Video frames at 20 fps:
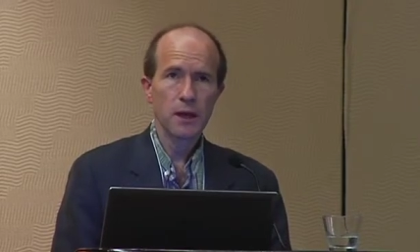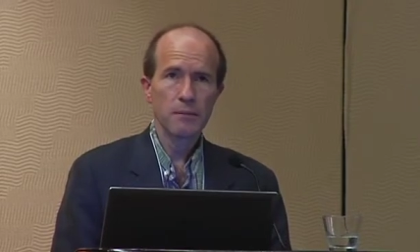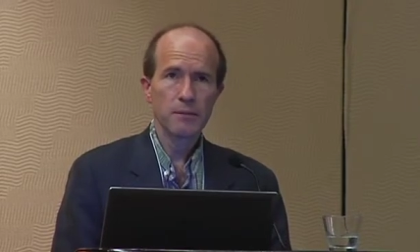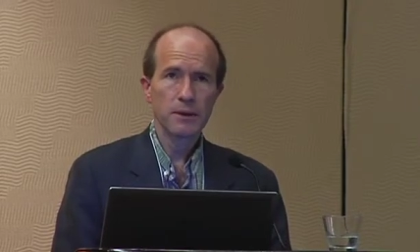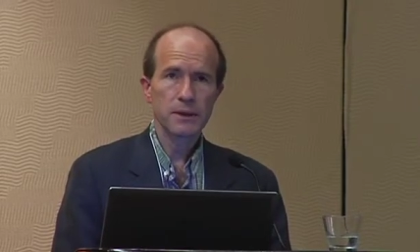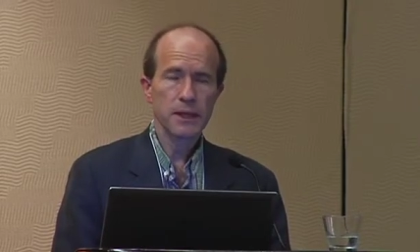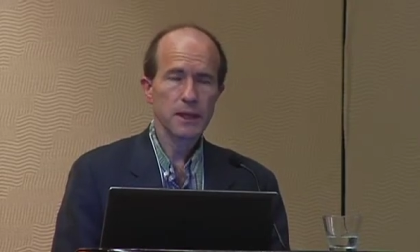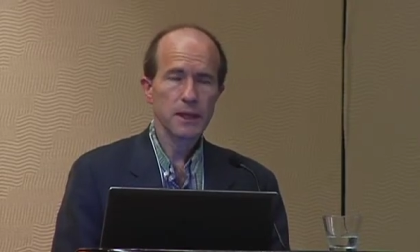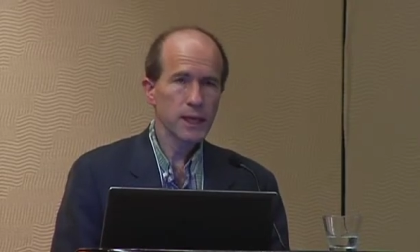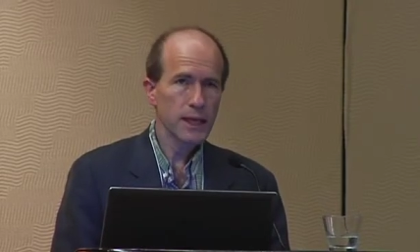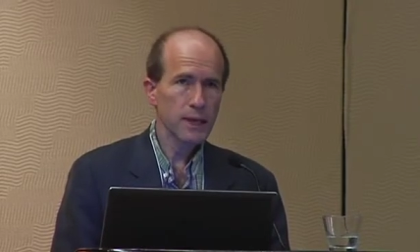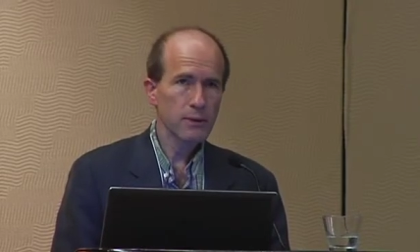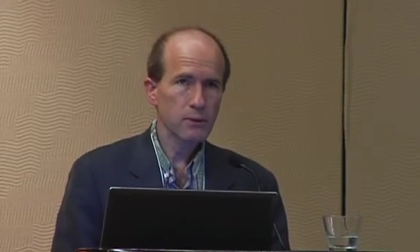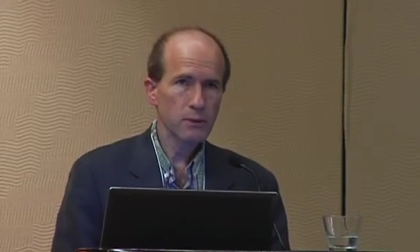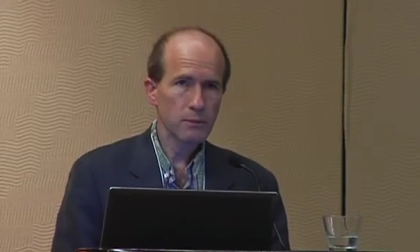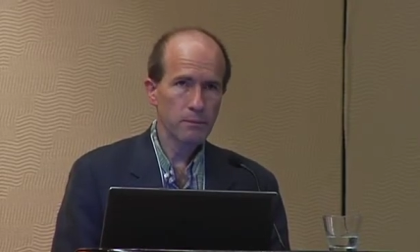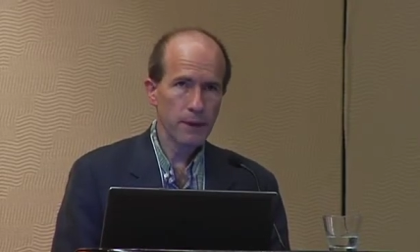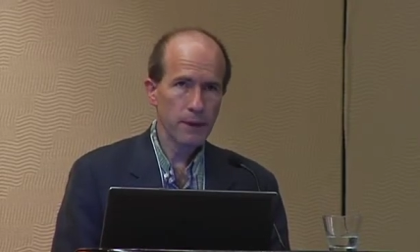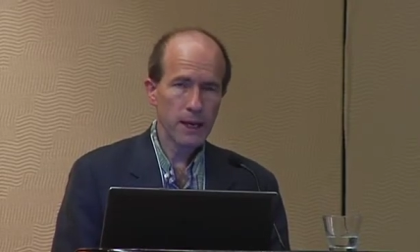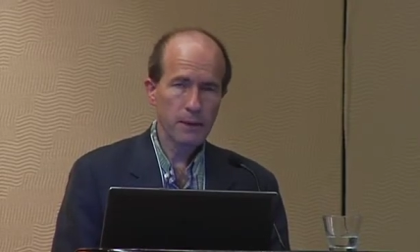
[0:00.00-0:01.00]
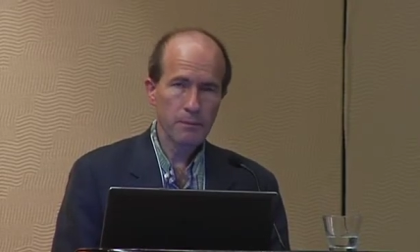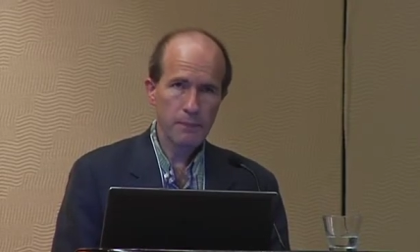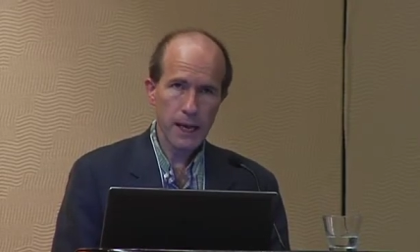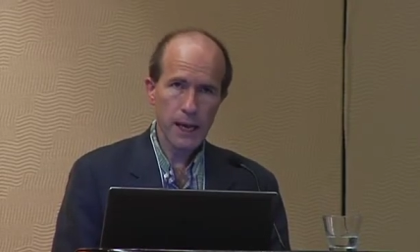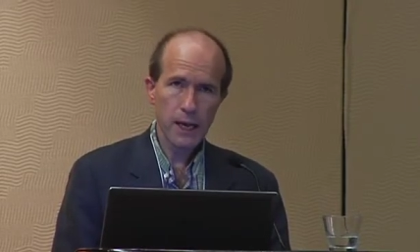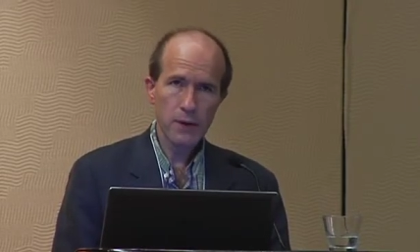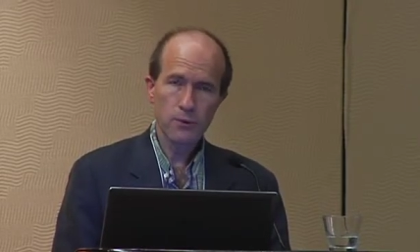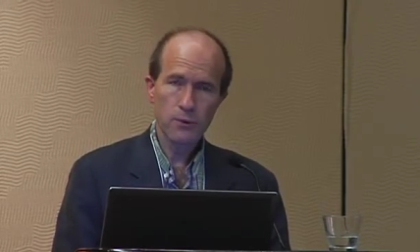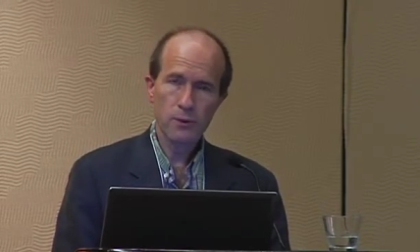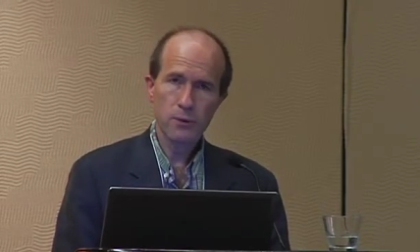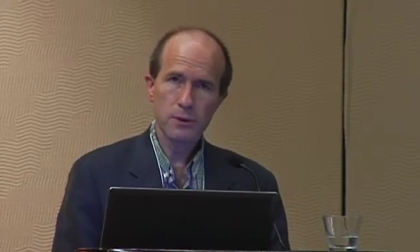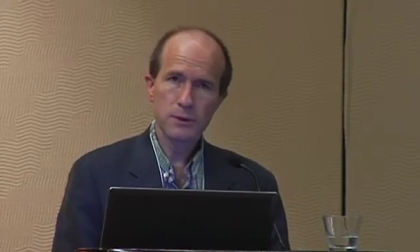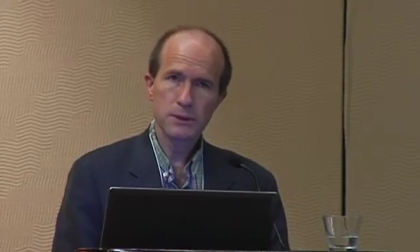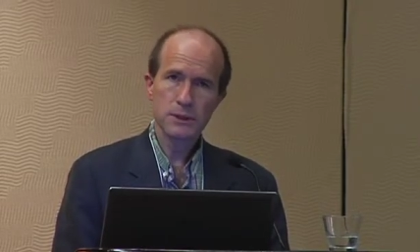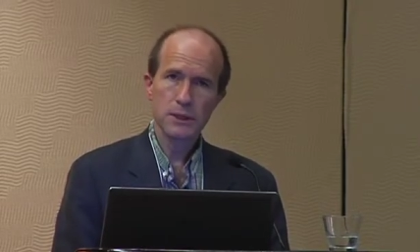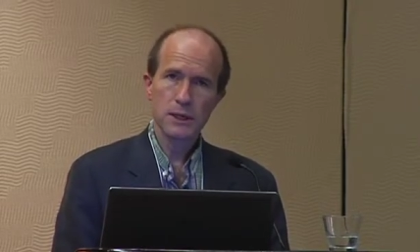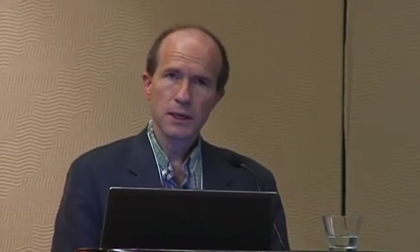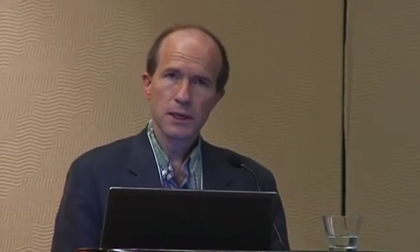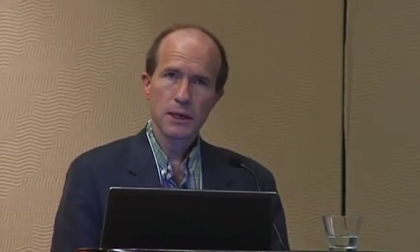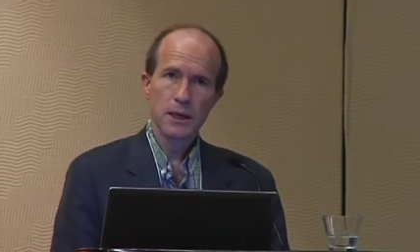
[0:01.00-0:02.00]
but the knee will bend
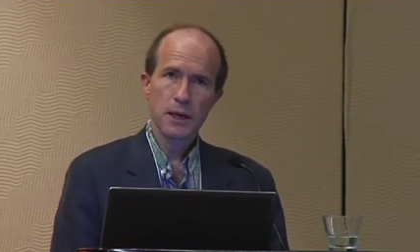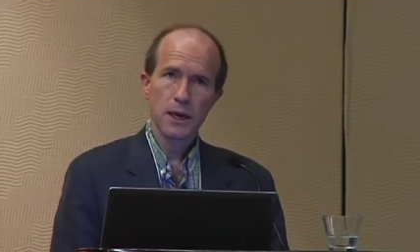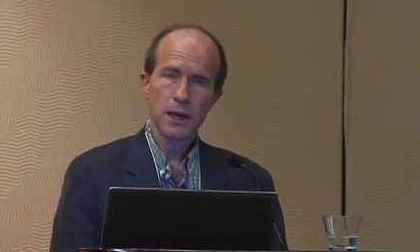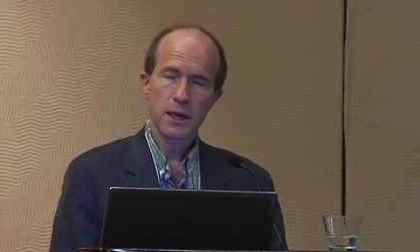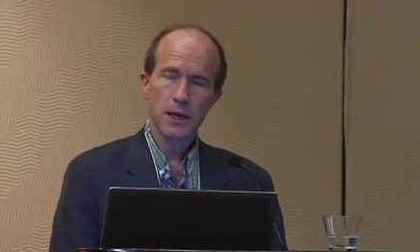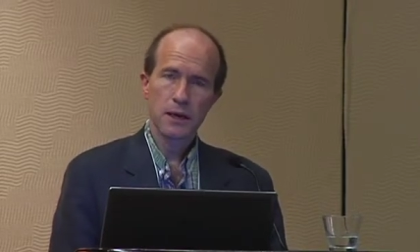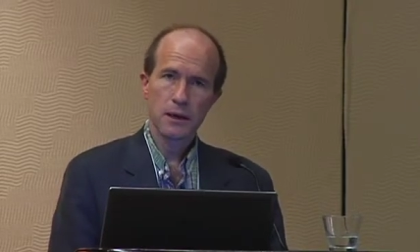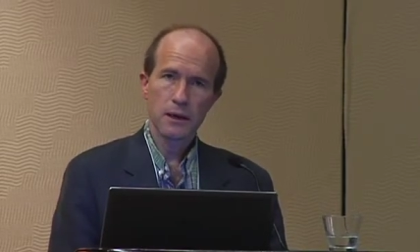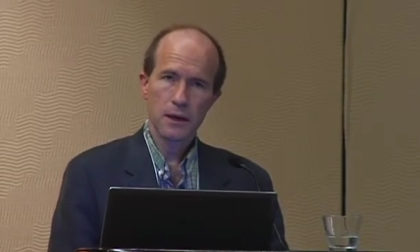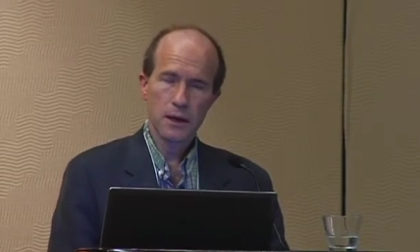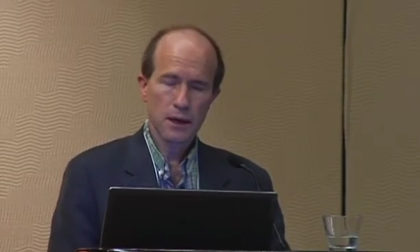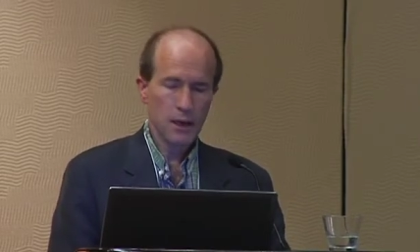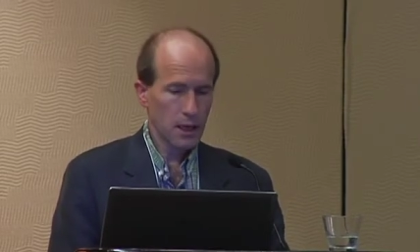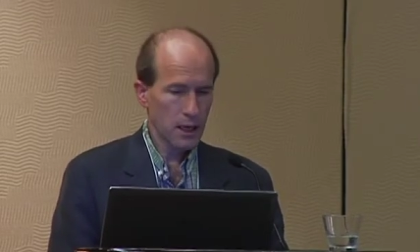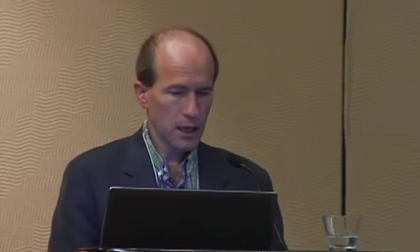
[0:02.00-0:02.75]
backwards and